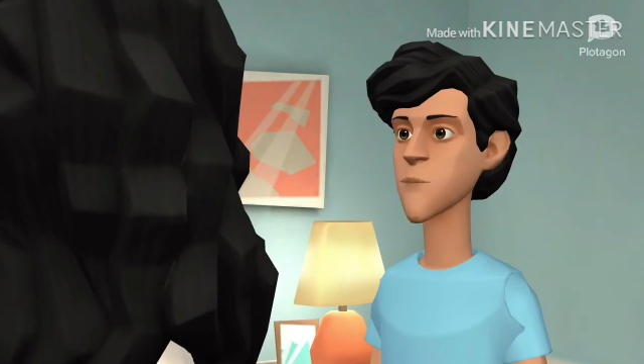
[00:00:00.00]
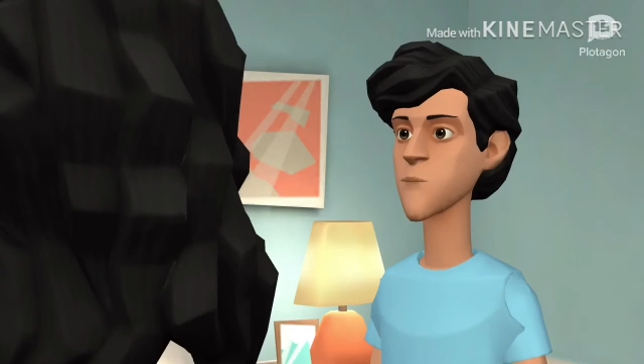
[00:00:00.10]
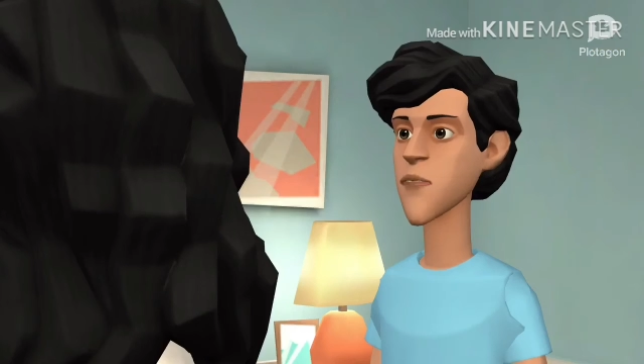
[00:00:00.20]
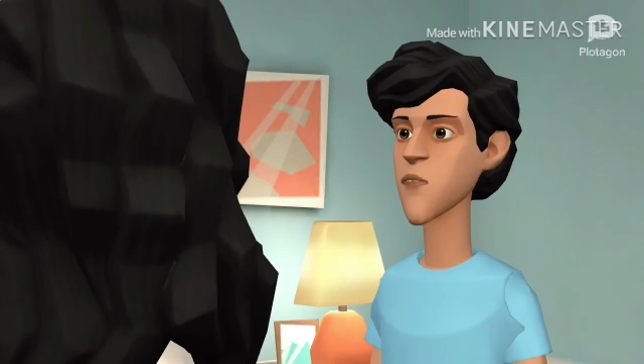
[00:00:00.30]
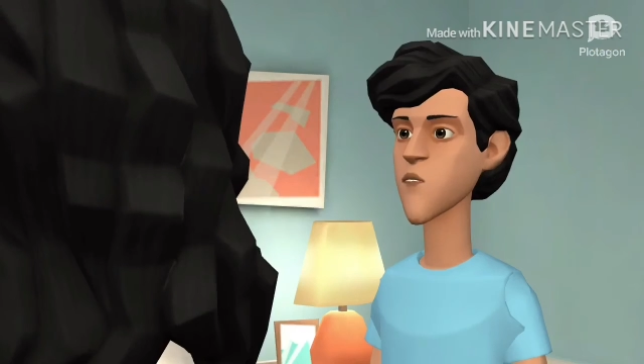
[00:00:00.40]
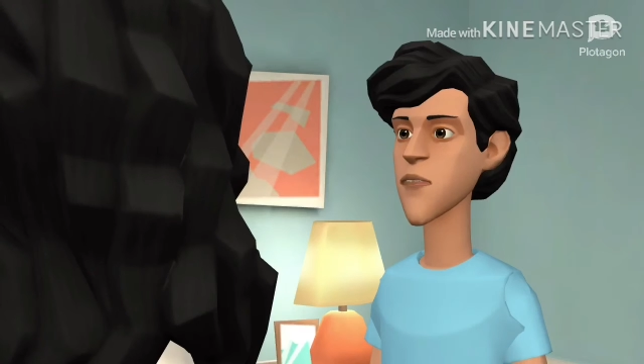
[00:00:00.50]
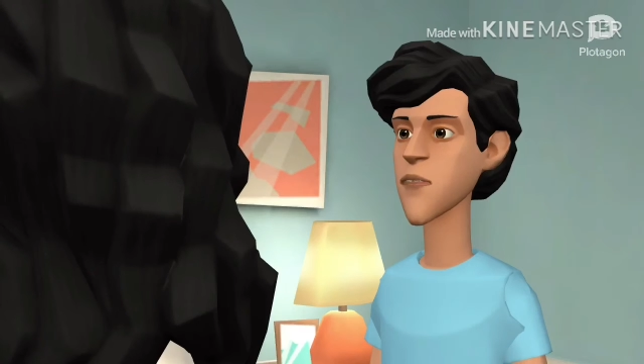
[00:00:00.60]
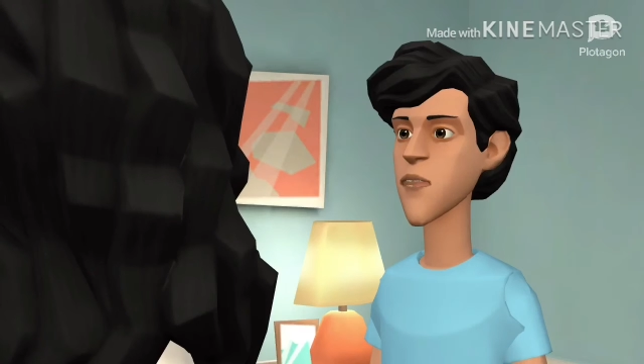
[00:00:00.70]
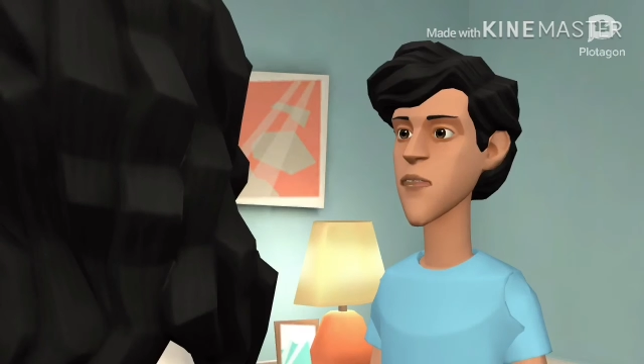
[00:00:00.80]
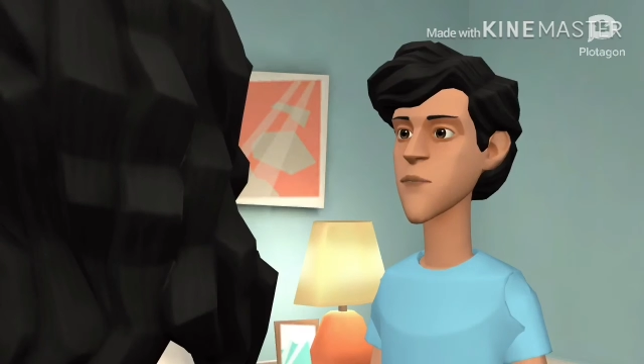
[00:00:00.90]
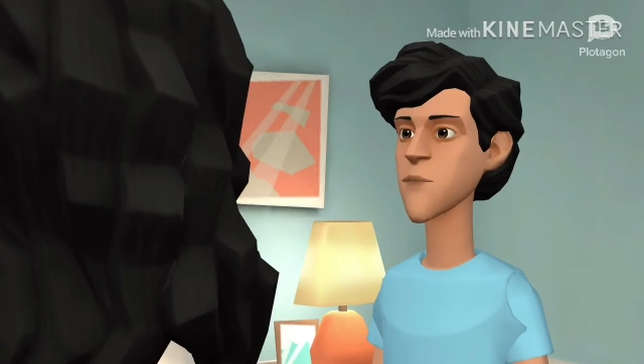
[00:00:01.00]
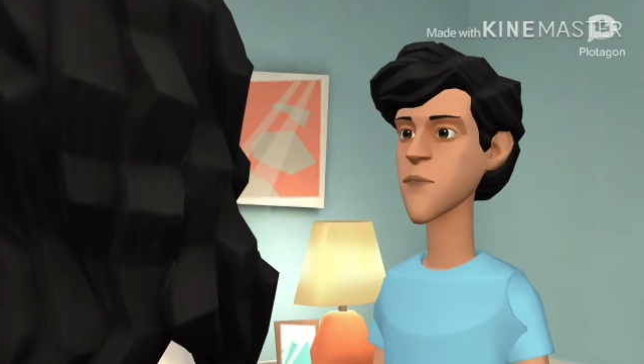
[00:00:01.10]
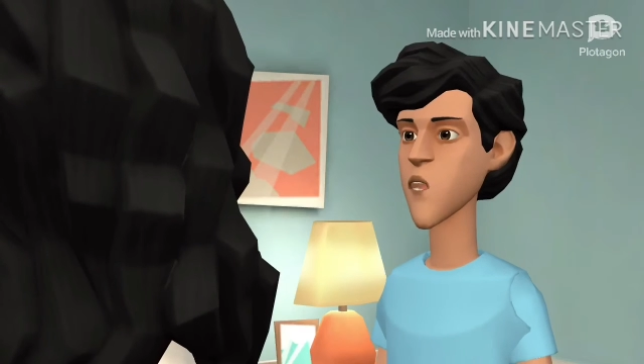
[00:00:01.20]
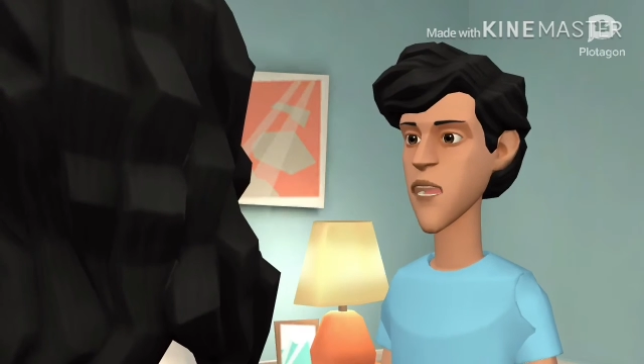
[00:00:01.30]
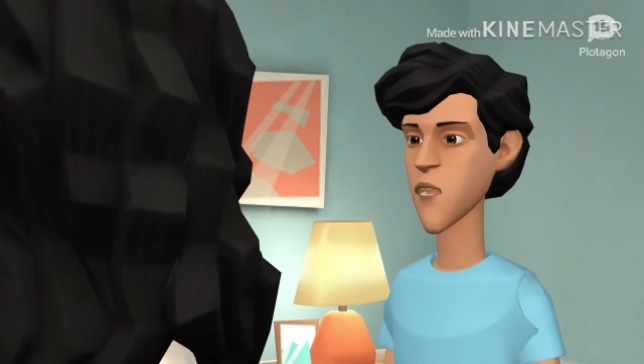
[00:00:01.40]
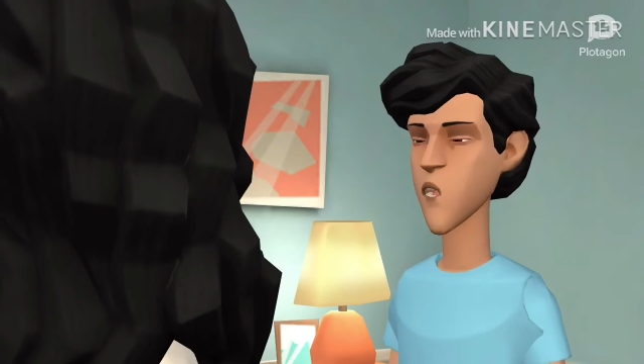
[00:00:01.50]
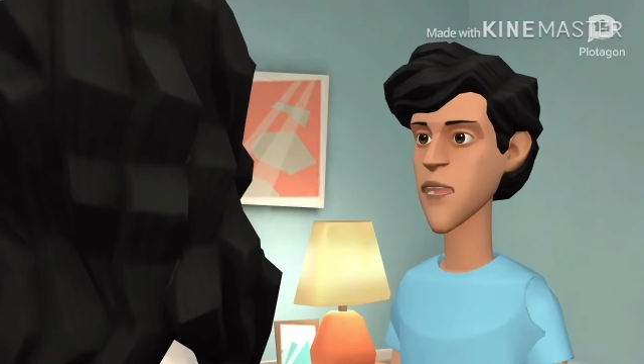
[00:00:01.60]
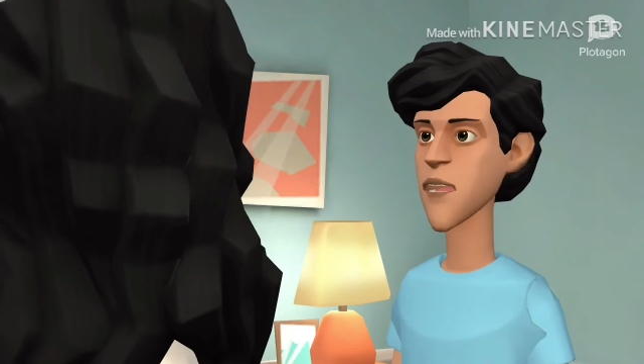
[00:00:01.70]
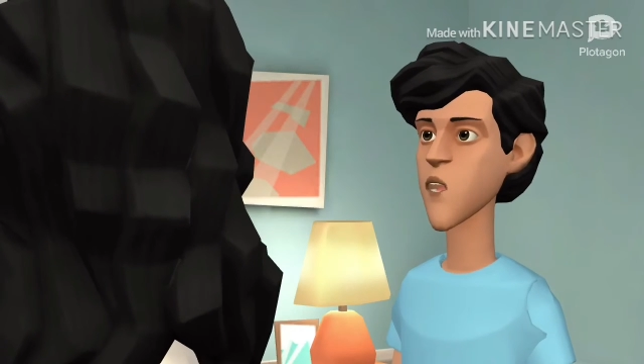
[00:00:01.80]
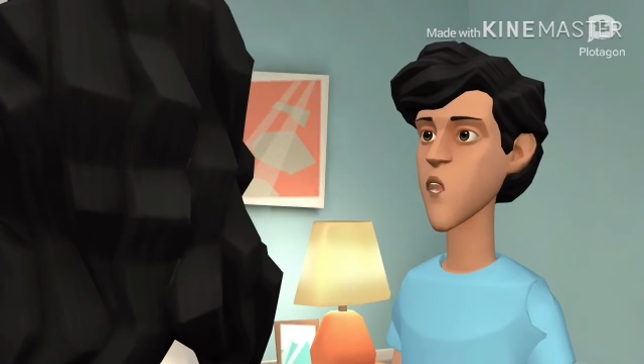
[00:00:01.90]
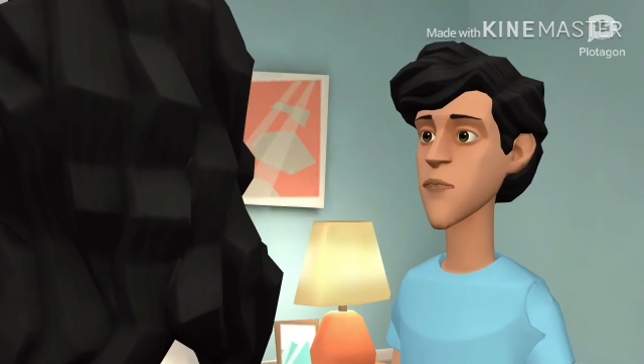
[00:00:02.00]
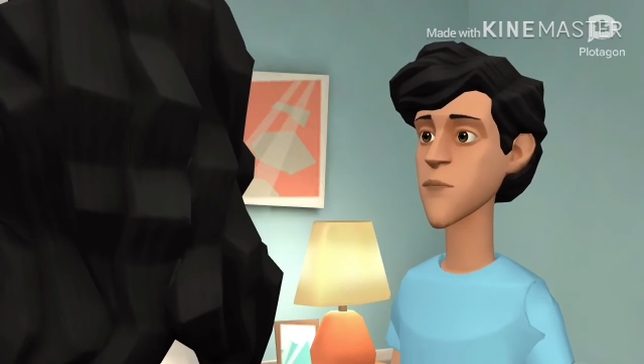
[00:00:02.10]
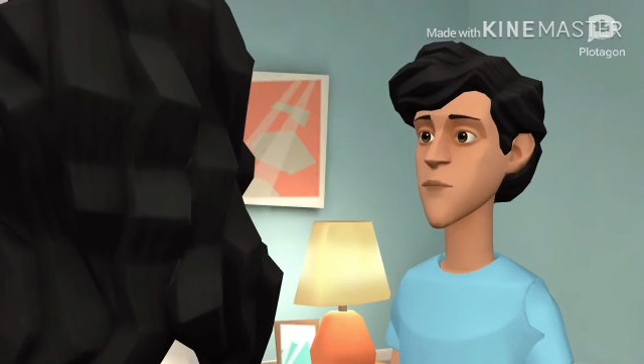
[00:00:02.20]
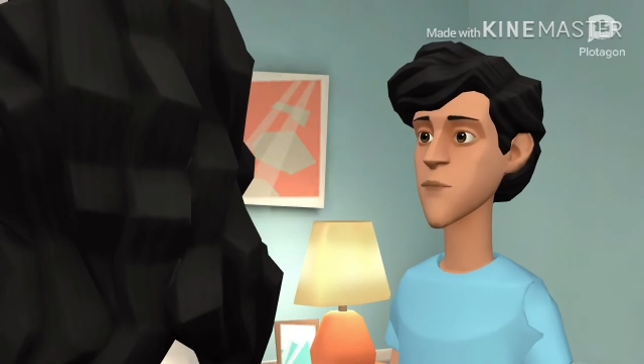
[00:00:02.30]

Hello Valerie, how was Theodore?